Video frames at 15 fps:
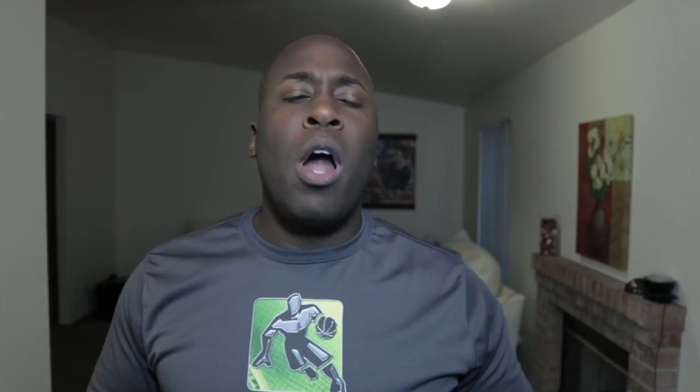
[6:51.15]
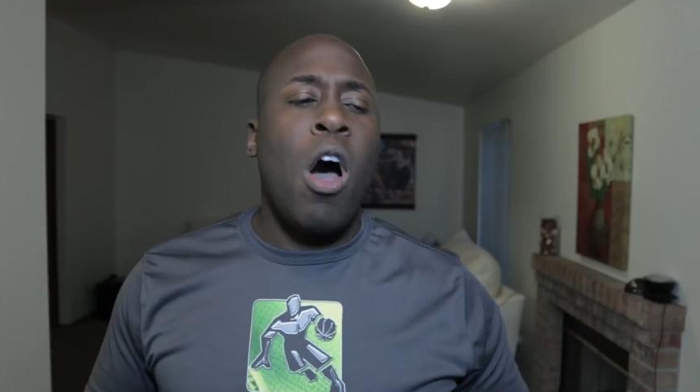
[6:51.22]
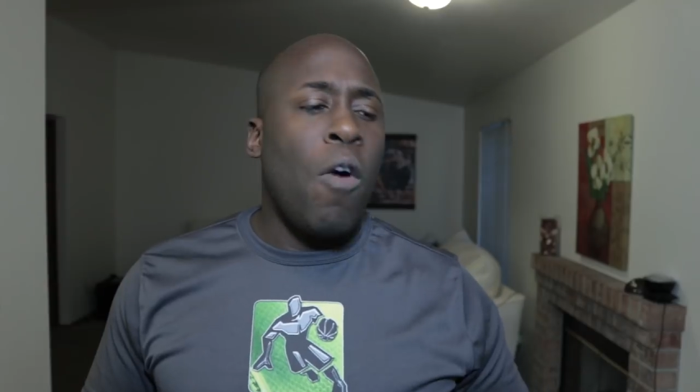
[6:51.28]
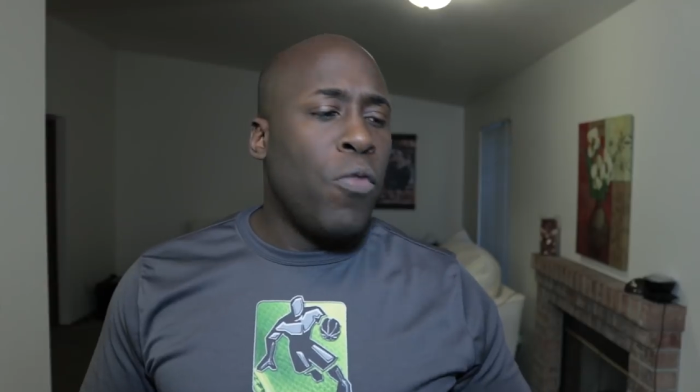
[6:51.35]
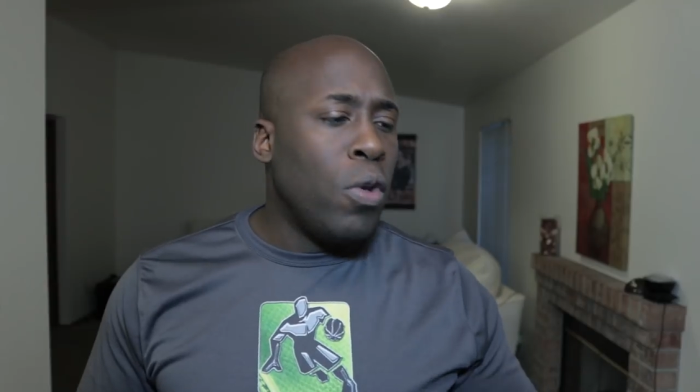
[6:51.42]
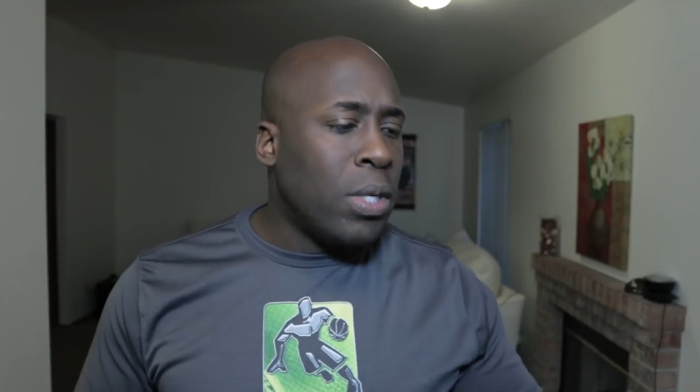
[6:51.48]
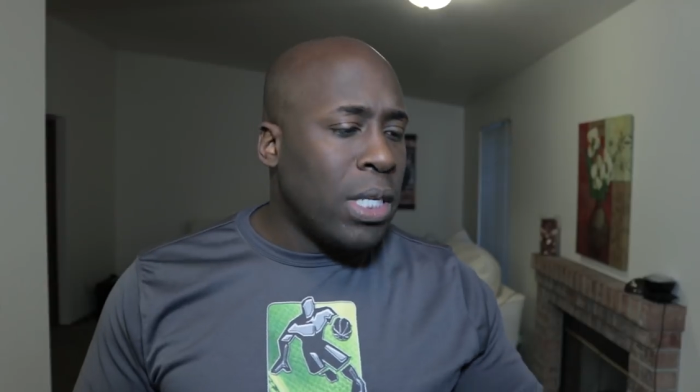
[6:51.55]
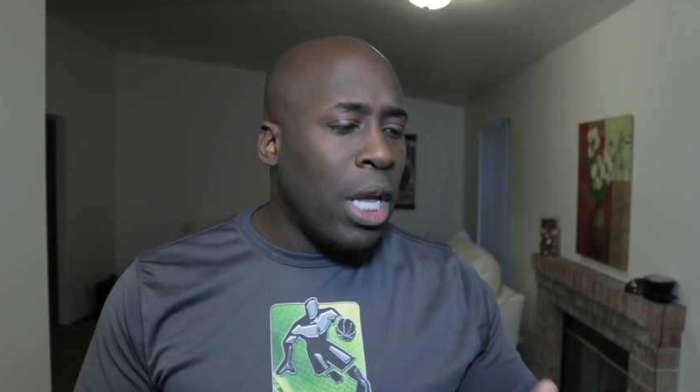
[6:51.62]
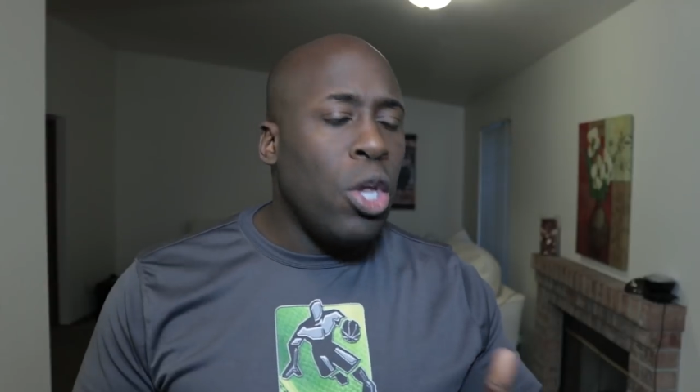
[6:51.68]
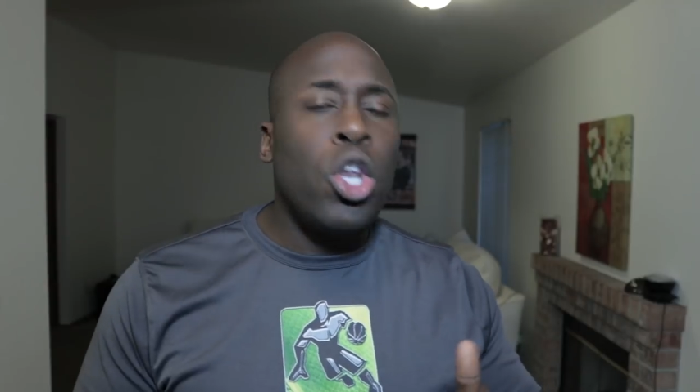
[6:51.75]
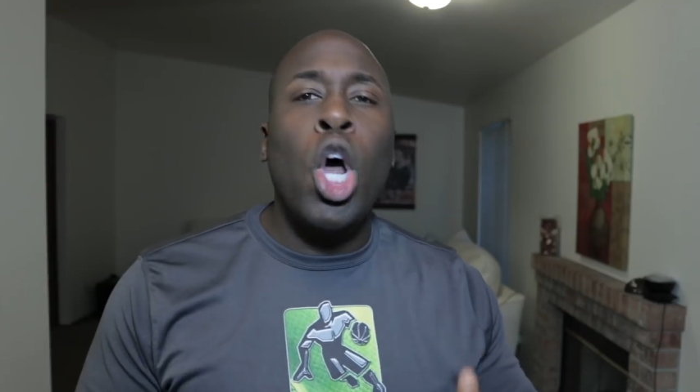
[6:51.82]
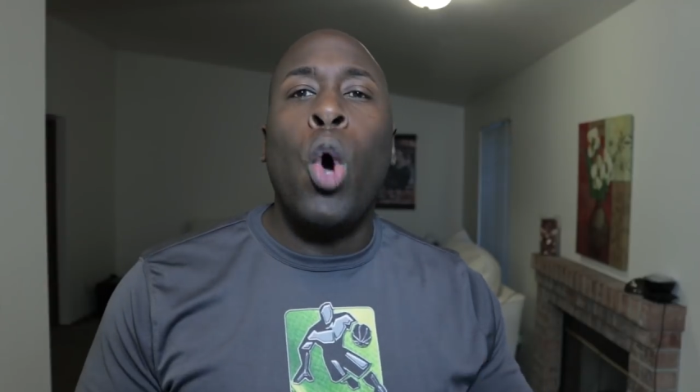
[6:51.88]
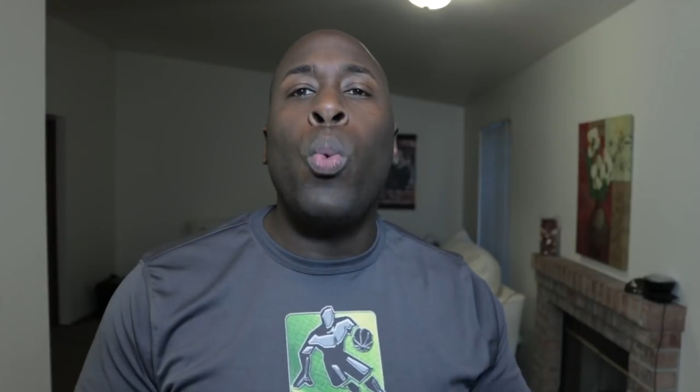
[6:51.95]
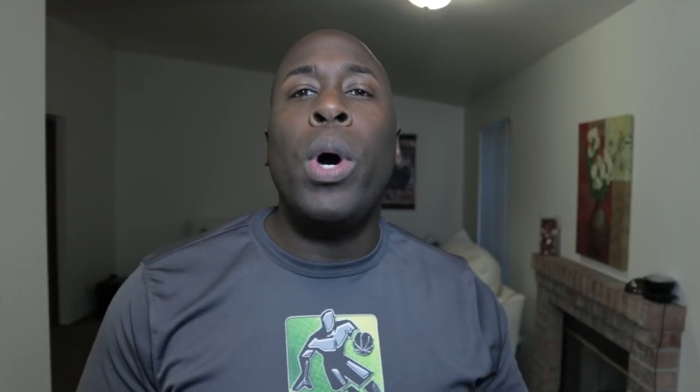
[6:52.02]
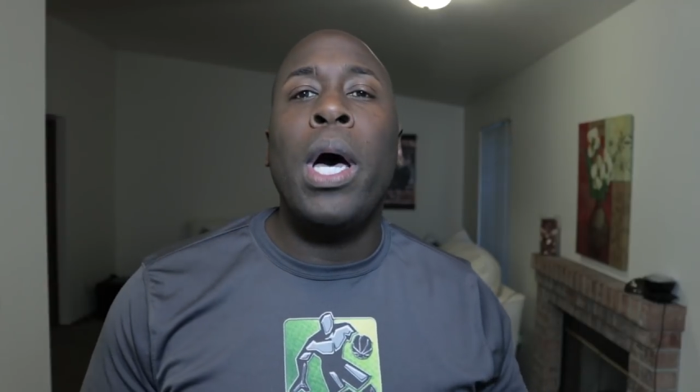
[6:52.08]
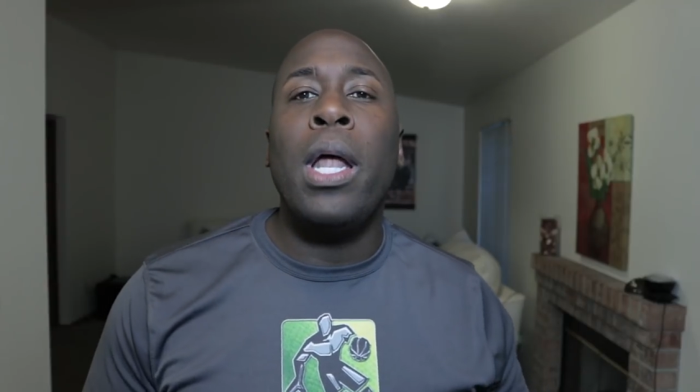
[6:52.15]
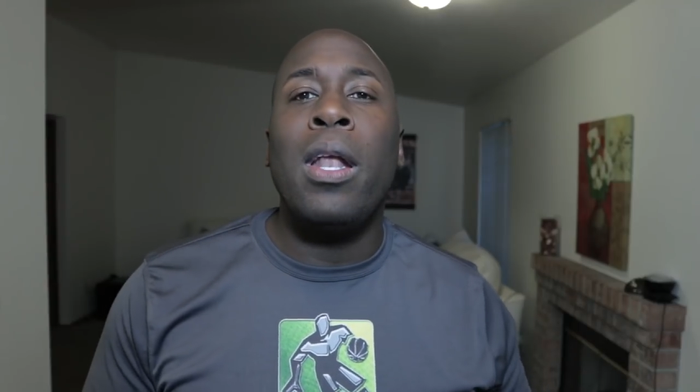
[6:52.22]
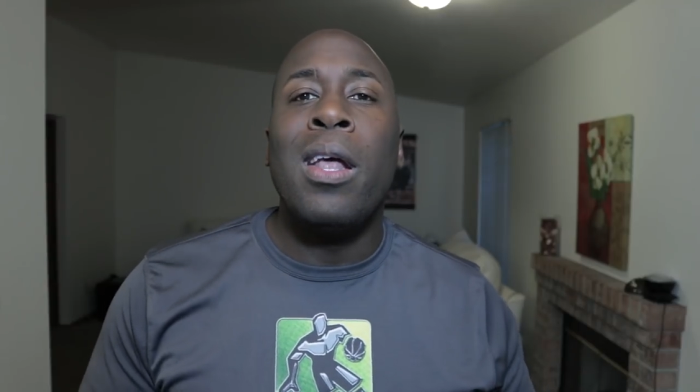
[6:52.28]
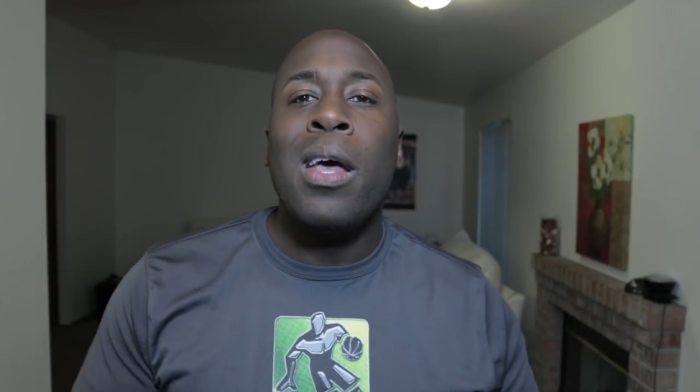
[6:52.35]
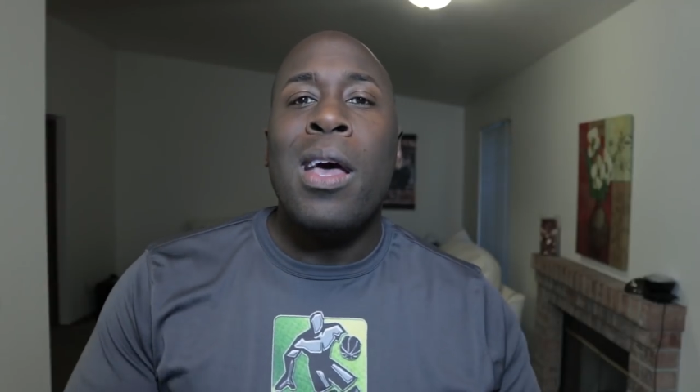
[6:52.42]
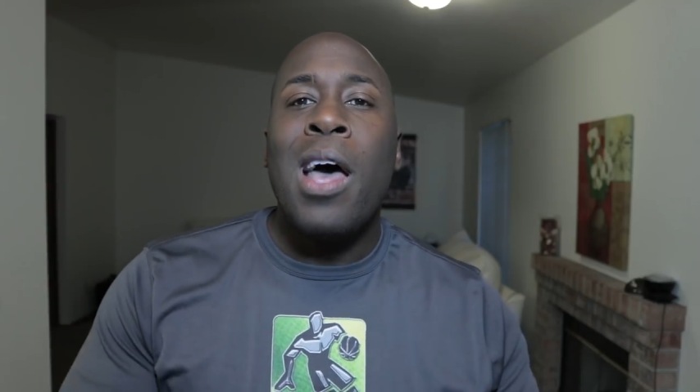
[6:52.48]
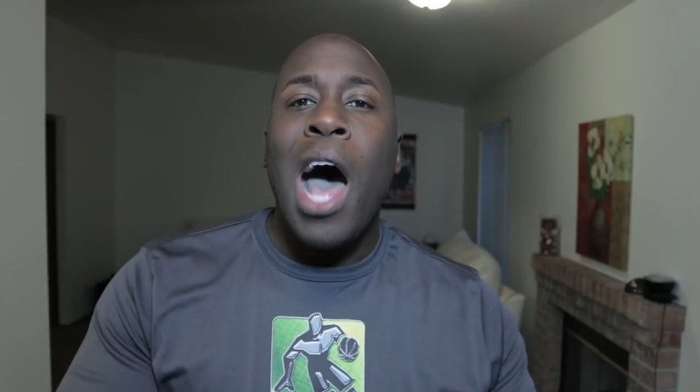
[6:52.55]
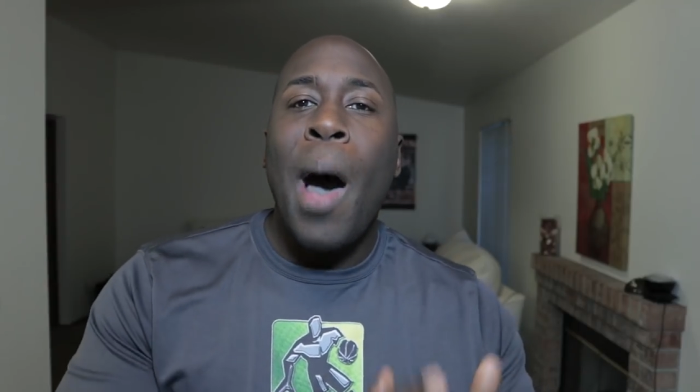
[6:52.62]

off. You say, you know what?